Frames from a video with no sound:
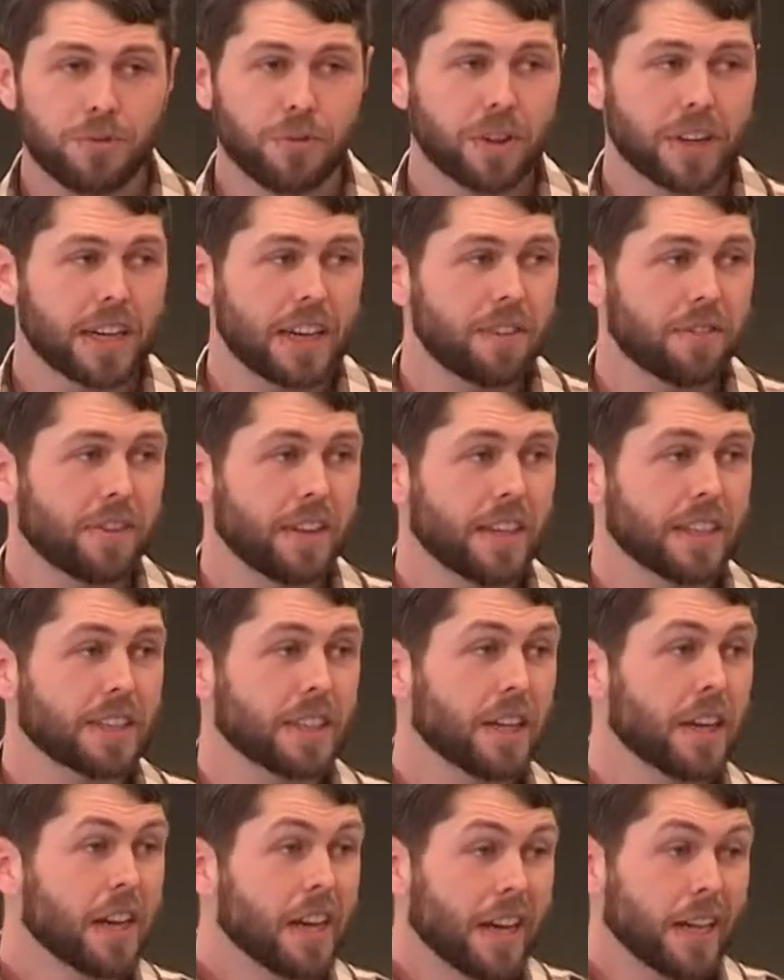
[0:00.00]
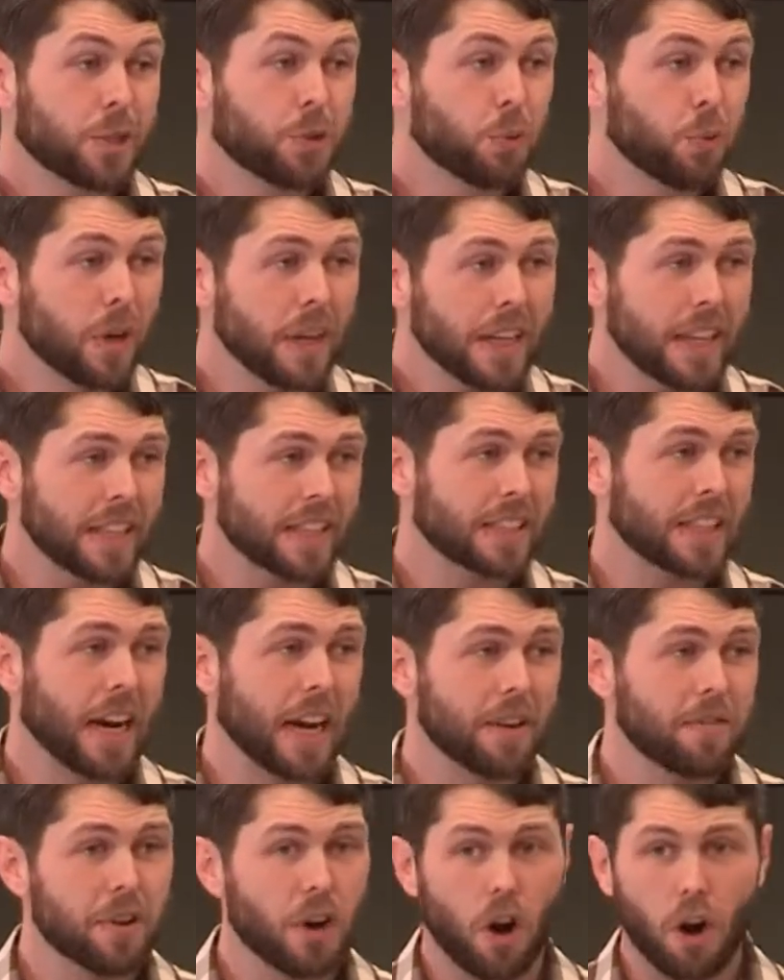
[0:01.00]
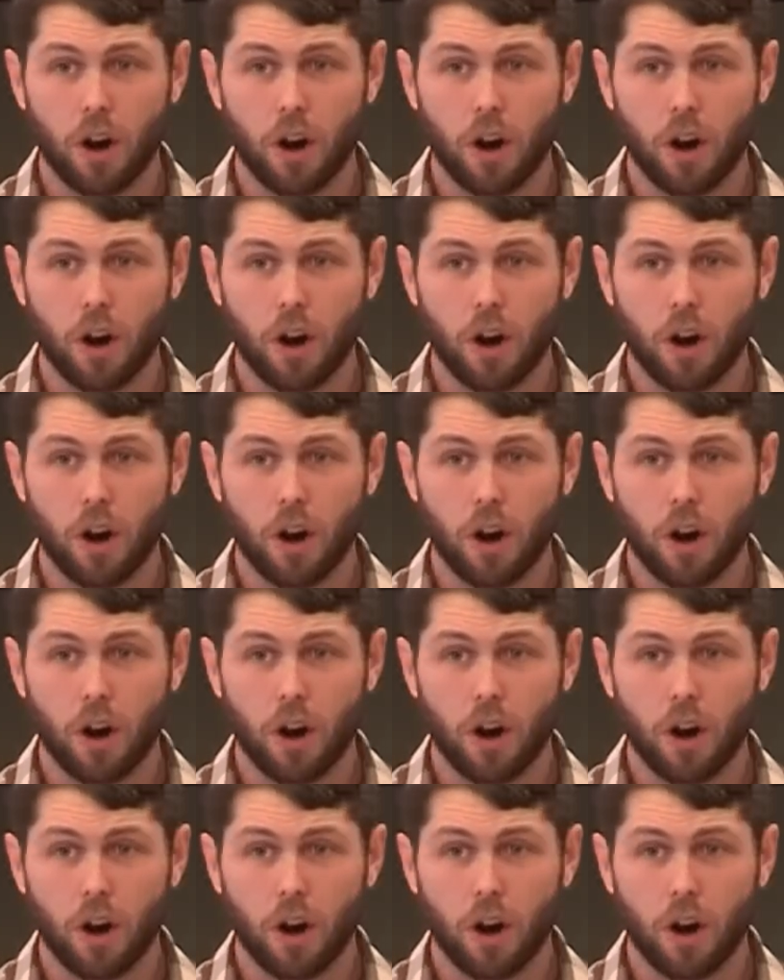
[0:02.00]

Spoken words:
to forget things. And it's kind of an